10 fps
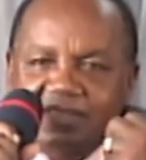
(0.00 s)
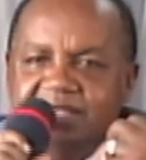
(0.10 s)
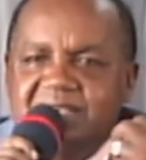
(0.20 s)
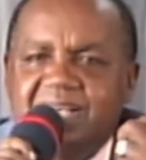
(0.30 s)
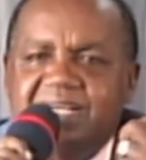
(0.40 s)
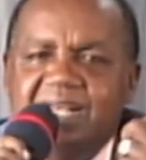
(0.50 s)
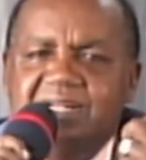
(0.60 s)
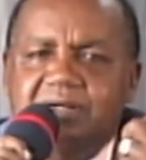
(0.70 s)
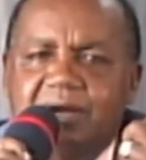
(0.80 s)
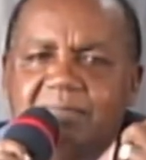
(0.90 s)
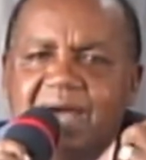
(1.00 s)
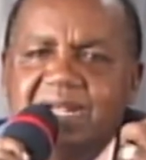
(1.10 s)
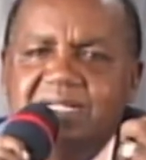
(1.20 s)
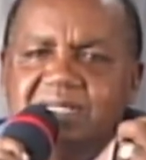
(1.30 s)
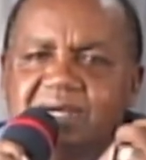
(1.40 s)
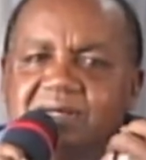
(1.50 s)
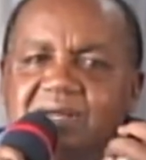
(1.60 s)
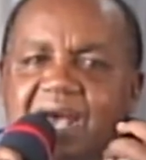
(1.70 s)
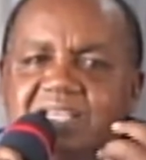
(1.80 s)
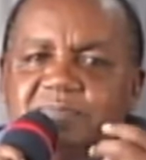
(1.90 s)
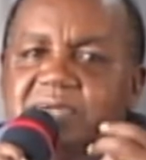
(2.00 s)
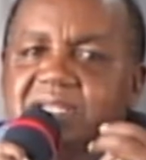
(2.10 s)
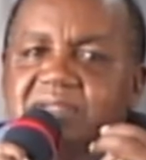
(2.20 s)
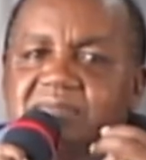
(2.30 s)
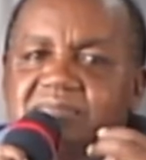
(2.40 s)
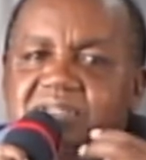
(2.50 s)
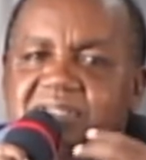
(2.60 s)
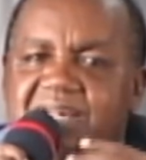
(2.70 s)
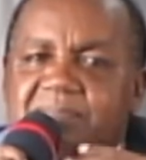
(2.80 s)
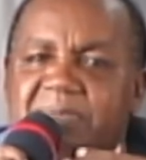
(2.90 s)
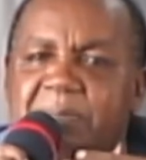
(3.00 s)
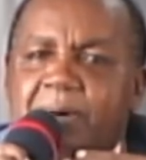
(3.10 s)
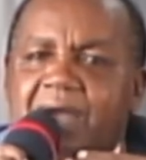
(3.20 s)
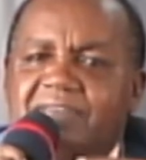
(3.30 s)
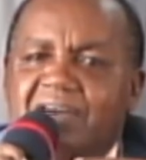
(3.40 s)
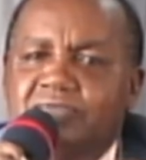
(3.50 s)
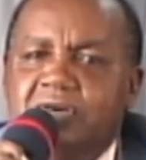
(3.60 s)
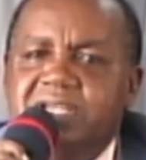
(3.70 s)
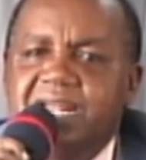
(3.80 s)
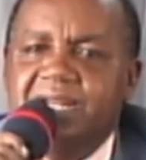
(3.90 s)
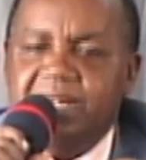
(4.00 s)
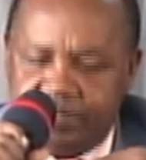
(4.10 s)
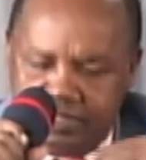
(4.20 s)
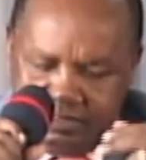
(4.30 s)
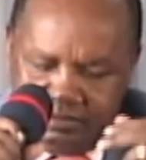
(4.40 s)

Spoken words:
The second command has been, some people have avoided it.